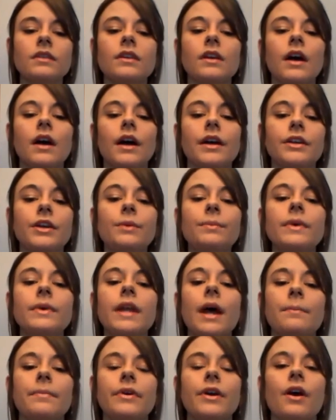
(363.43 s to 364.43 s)
A human
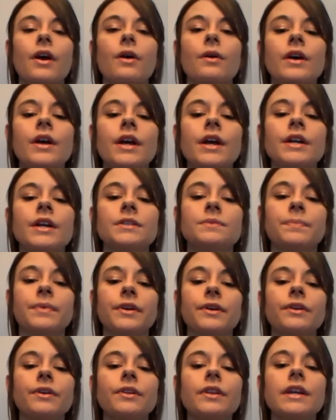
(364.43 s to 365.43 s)
embryo is
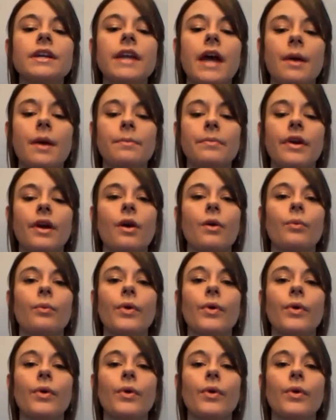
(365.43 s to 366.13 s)
purely an embryo